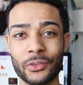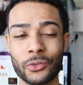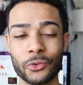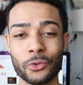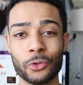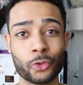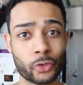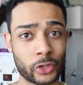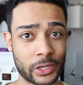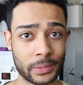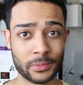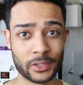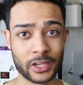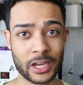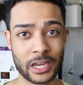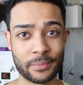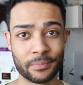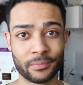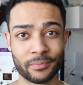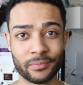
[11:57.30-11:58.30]
through dream
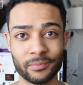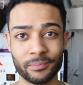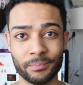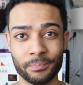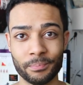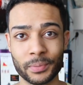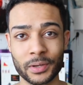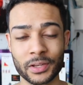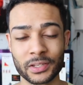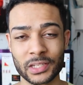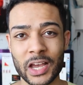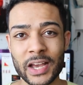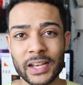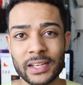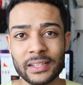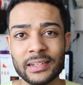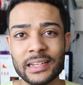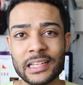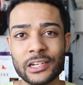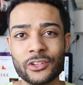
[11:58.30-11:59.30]
time, because I
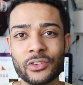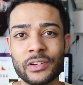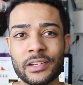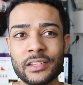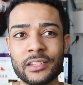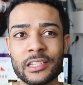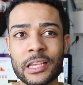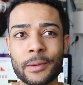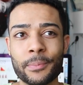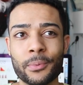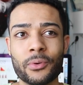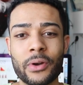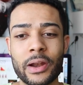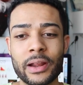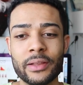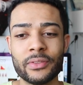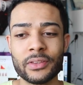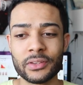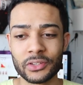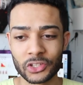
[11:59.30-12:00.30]
can literally
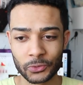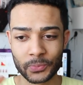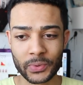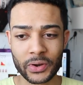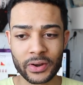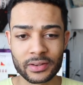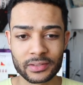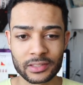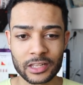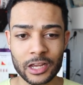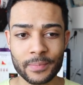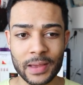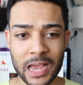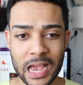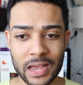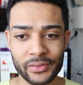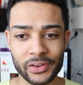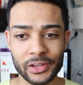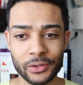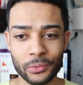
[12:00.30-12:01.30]
separate this experience that I'm
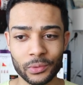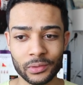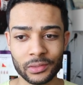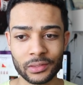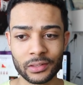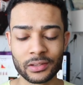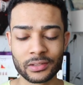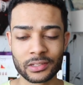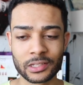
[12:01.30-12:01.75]
having with the